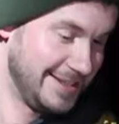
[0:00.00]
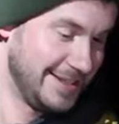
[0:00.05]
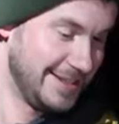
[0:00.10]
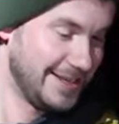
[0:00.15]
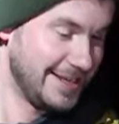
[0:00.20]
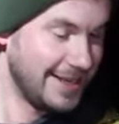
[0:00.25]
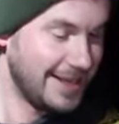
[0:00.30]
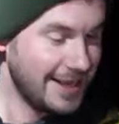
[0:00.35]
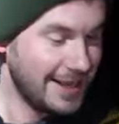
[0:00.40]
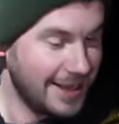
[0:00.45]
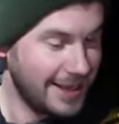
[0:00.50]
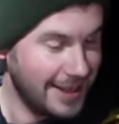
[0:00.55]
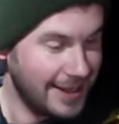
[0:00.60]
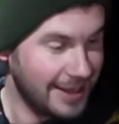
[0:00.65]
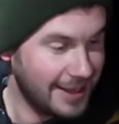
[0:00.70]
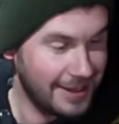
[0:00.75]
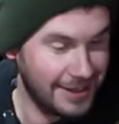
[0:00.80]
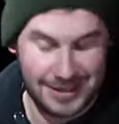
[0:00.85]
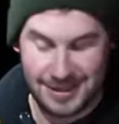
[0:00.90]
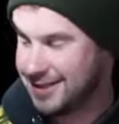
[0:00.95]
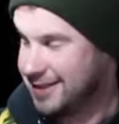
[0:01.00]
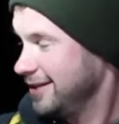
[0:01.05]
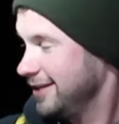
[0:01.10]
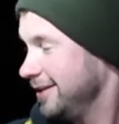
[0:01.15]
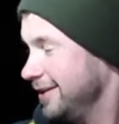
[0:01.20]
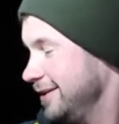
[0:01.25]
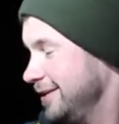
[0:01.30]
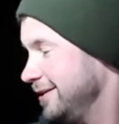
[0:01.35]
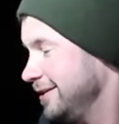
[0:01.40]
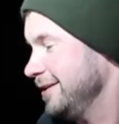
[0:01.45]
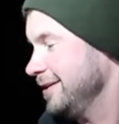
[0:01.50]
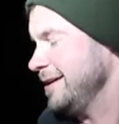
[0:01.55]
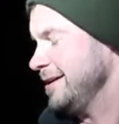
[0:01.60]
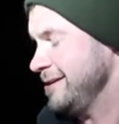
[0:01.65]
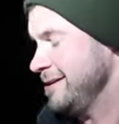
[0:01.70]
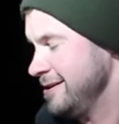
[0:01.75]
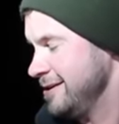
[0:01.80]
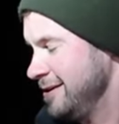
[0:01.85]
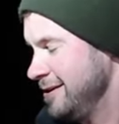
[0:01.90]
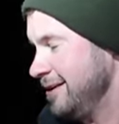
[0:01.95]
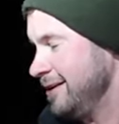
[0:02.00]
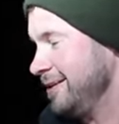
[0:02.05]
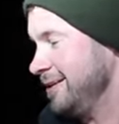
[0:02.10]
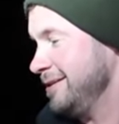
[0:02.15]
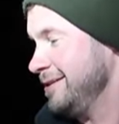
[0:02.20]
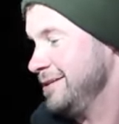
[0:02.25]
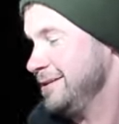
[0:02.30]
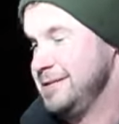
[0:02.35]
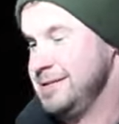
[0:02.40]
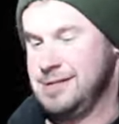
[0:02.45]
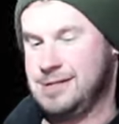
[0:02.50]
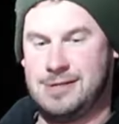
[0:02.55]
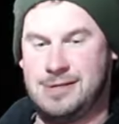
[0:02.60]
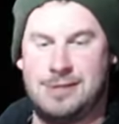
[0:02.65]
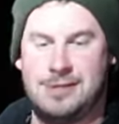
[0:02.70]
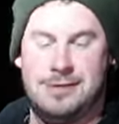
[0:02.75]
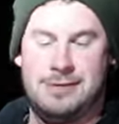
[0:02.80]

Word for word: Lift the tail up a little bit for me, buddy. There we go.